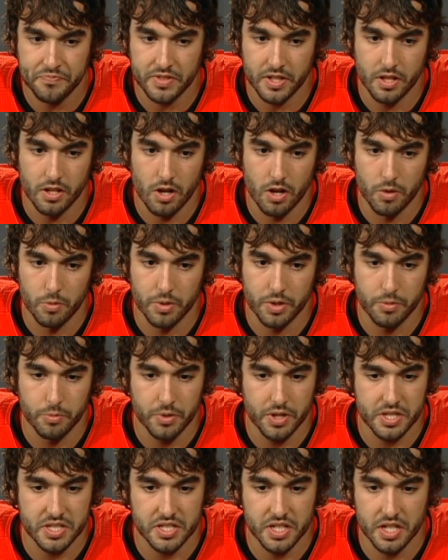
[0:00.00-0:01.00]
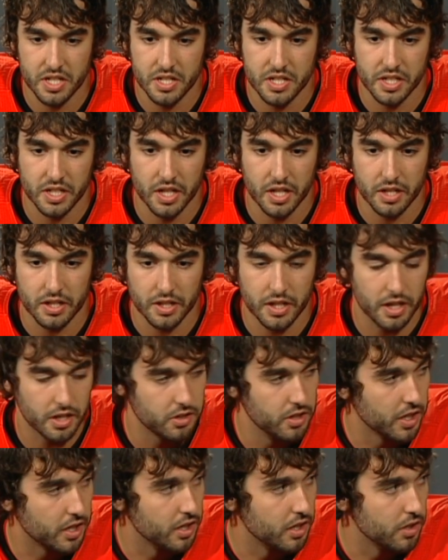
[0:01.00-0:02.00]
You know, we just needed to get
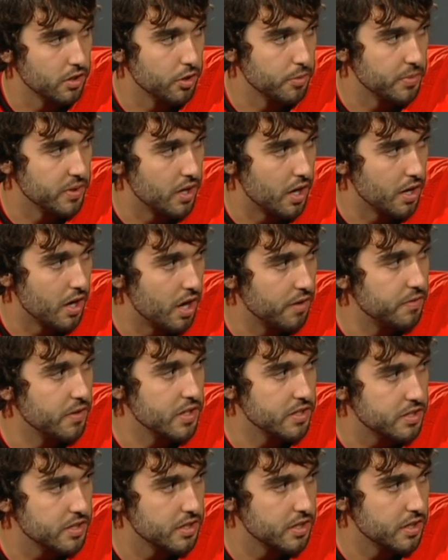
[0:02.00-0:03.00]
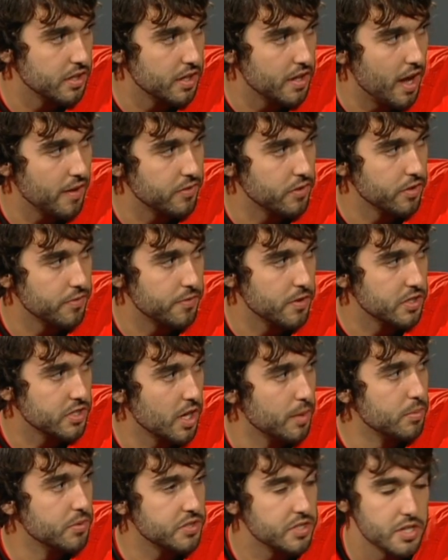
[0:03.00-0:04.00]
clicking a little bit on offense, and after the first
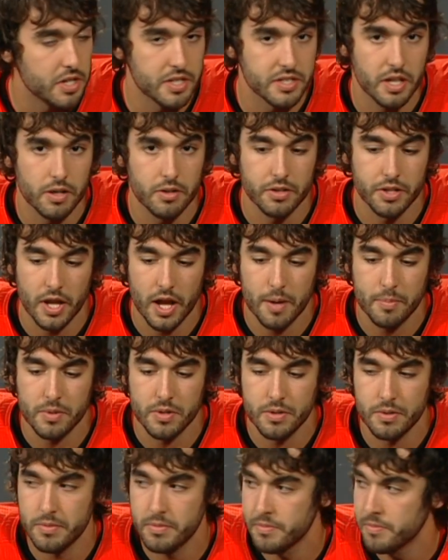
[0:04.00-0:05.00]
couple of series, that really happened.